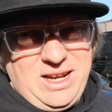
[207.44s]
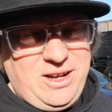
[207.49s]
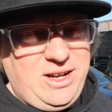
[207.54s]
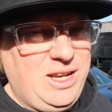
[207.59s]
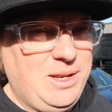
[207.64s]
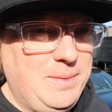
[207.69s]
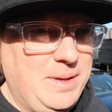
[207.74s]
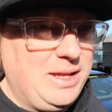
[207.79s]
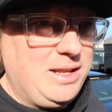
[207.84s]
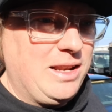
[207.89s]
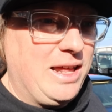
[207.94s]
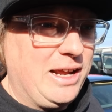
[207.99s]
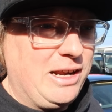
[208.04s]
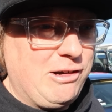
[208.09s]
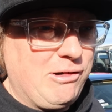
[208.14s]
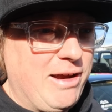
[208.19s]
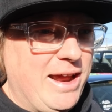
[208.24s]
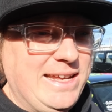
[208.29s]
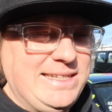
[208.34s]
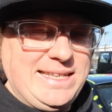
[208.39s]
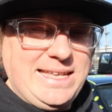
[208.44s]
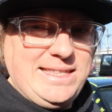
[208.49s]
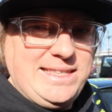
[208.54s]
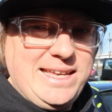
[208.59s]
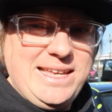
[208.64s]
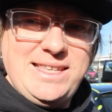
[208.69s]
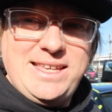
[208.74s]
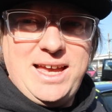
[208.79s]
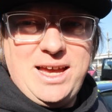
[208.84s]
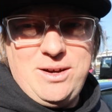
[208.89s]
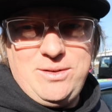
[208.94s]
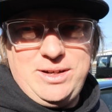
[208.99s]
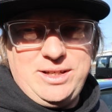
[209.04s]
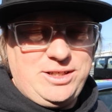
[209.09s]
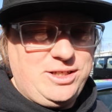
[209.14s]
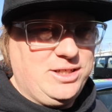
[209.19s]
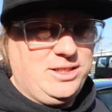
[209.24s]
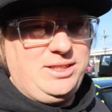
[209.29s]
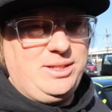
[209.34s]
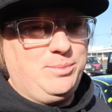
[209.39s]
don't need to be like crazy detailed.
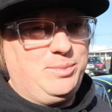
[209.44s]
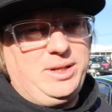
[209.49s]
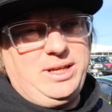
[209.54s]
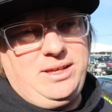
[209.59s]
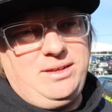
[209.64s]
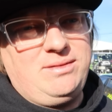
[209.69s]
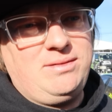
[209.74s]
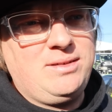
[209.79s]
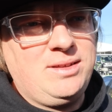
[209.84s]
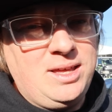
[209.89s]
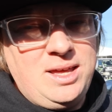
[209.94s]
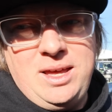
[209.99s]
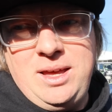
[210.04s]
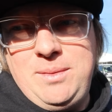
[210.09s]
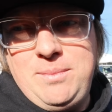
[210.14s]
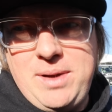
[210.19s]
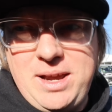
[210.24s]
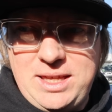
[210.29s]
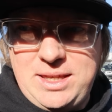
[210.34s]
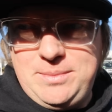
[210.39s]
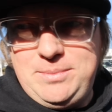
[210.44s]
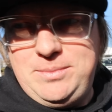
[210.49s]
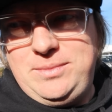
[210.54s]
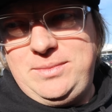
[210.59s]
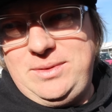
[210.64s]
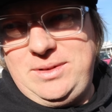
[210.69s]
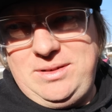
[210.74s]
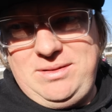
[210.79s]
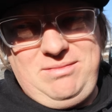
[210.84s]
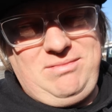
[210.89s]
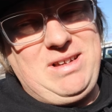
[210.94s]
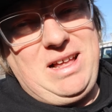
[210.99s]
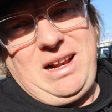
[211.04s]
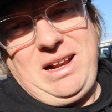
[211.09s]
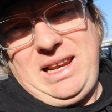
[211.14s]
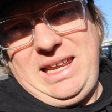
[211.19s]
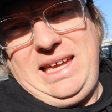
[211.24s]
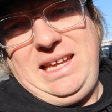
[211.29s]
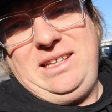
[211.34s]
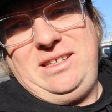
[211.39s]
It's just simply make them like
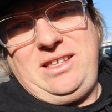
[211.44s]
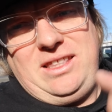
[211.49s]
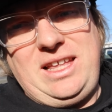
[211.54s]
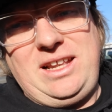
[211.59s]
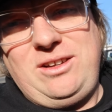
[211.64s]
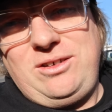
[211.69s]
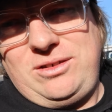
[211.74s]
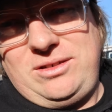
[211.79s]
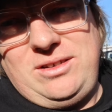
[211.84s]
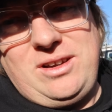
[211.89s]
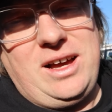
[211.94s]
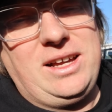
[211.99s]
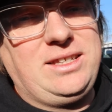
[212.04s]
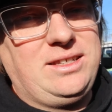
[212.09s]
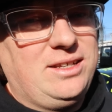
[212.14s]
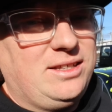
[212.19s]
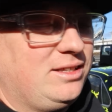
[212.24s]
clean so they look nice